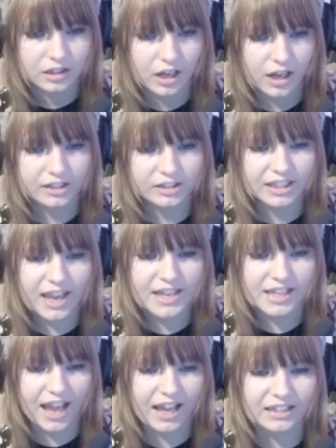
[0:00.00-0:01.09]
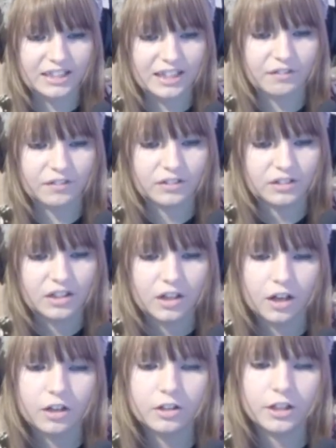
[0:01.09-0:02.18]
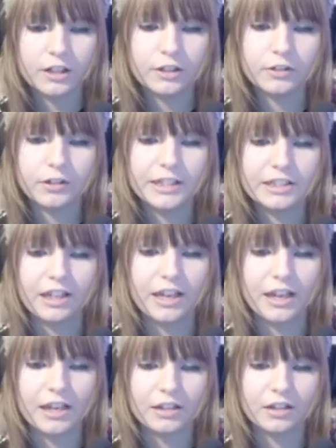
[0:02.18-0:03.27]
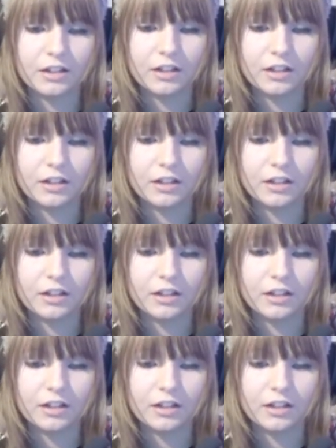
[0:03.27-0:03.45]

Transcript: I'm just gonna say he's active. Oh no, he's a geek.